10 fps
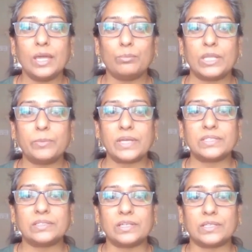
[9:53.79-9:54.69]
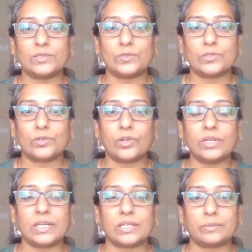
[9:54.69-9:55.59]
minimizing the resource load on
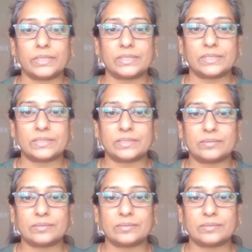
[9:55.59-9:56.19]
databases.